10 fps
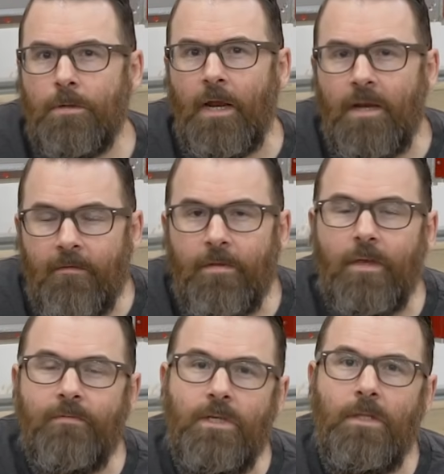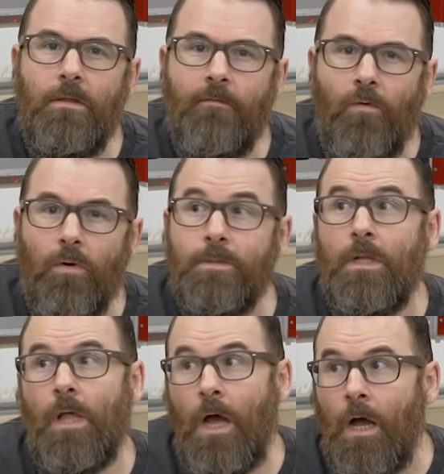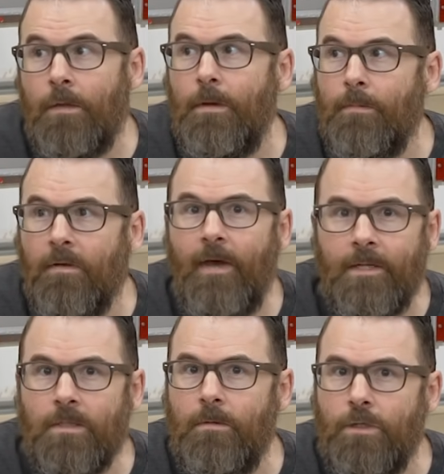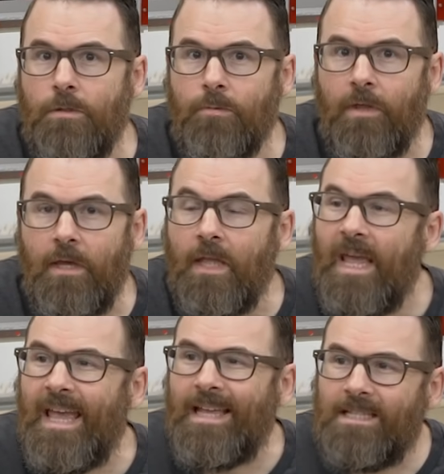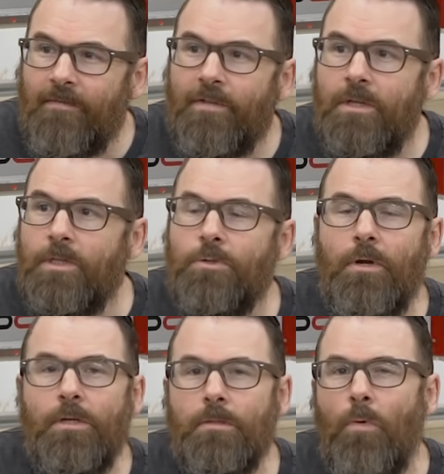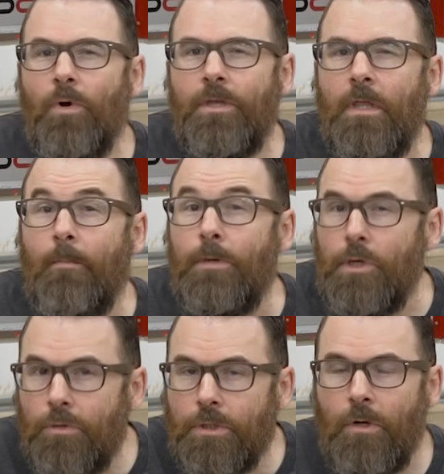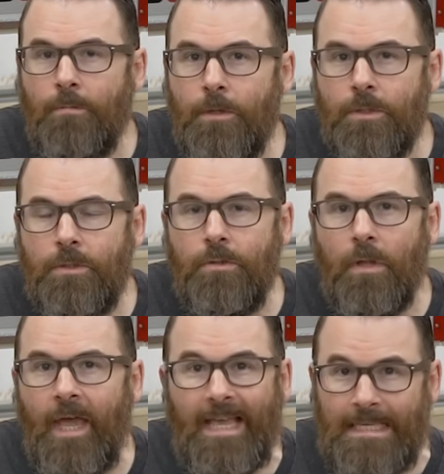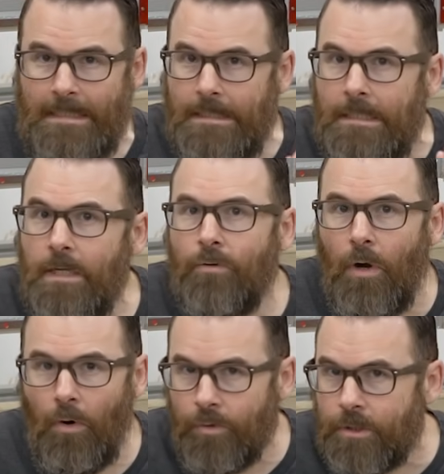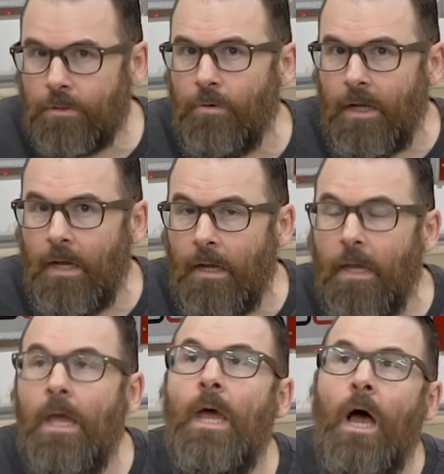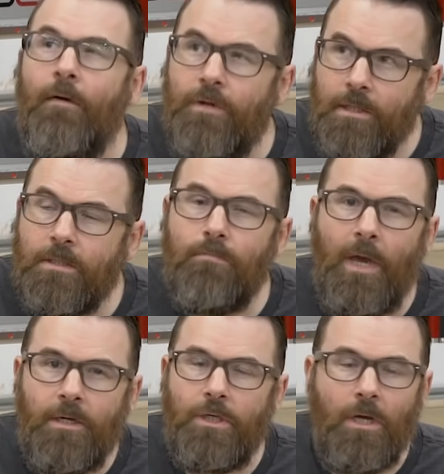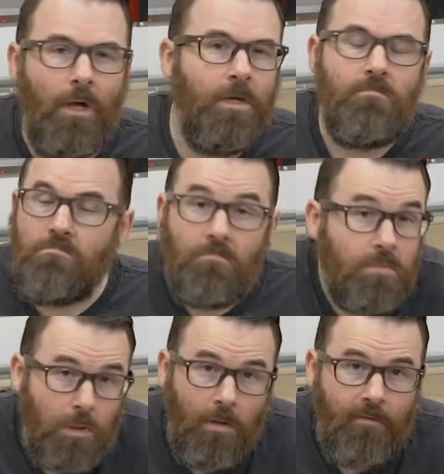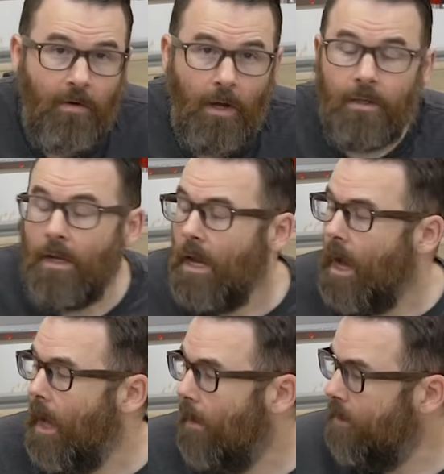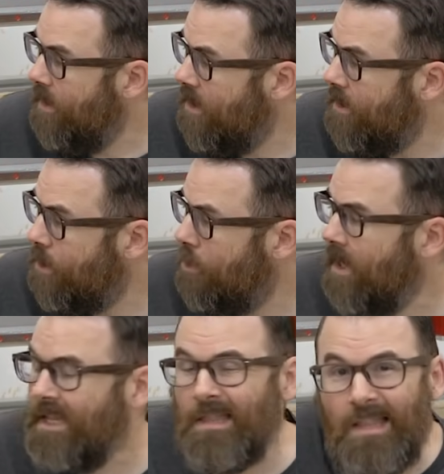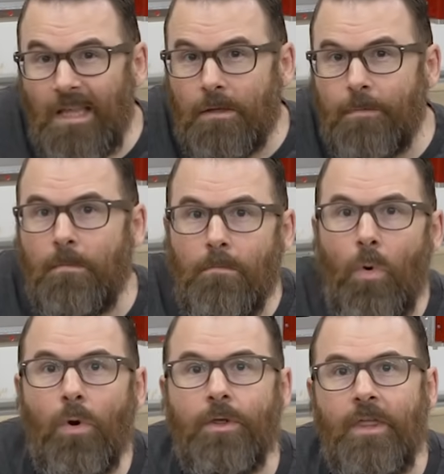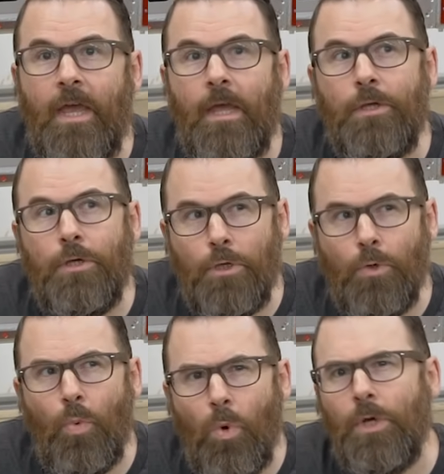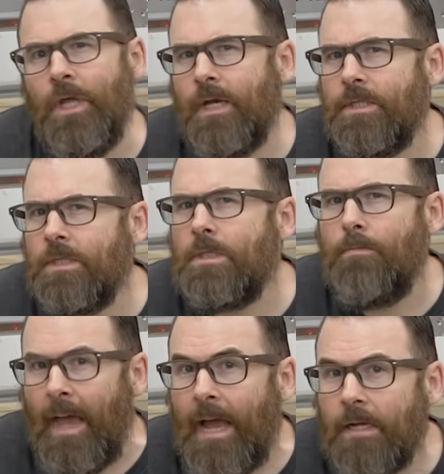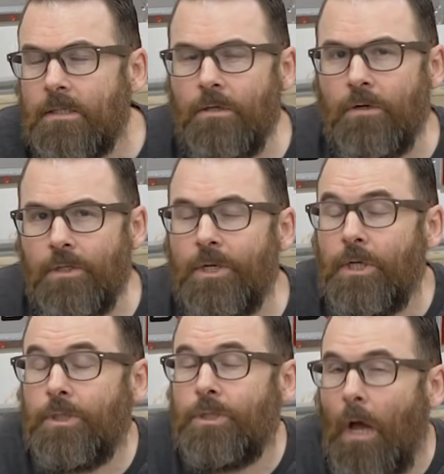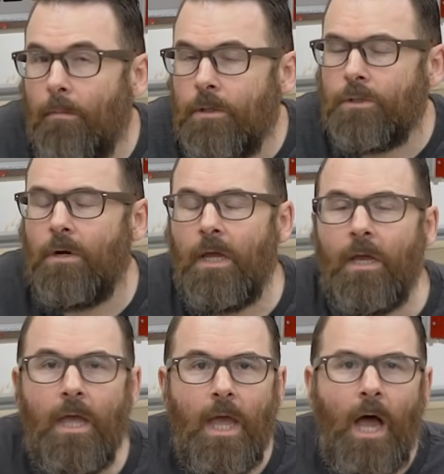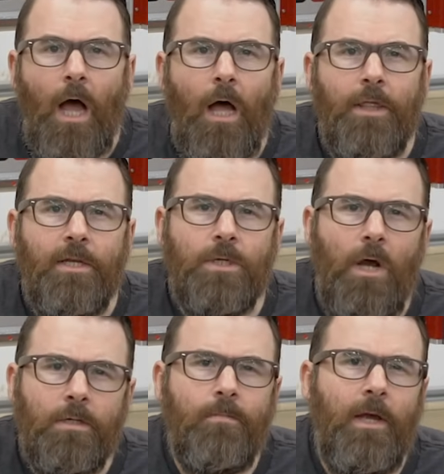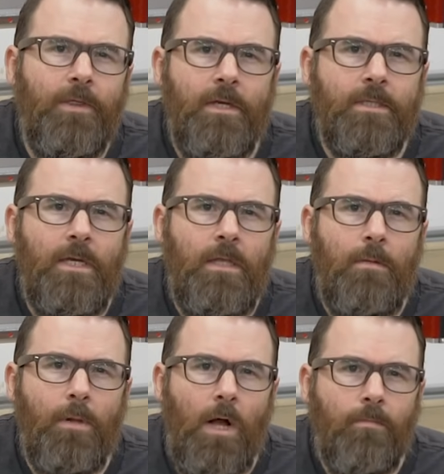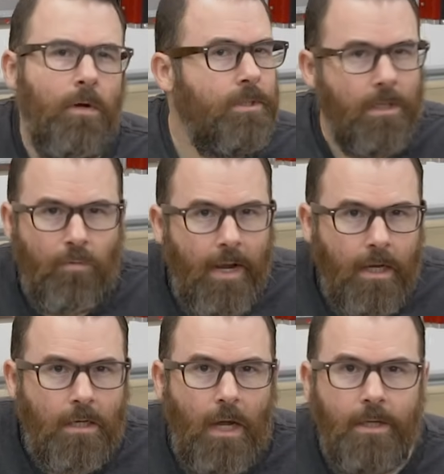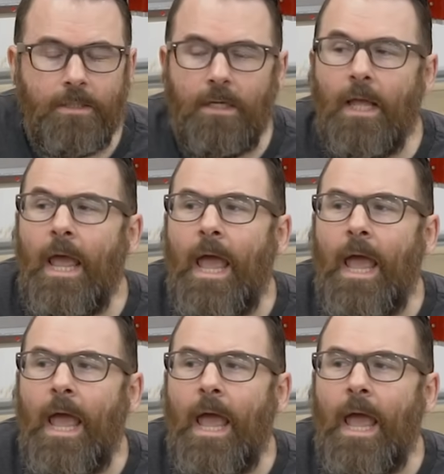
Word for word: but I definitely have seen in the forums a lot of people have had some issues with it. It definitely strings more than I'm used to. I'm used to like zero stringing. I've done some PETG on it. It's totally fine, um, but it does string a little bit more than you would expect. There is some stringing. Uh, they talked about this in the blog post. They recognize it,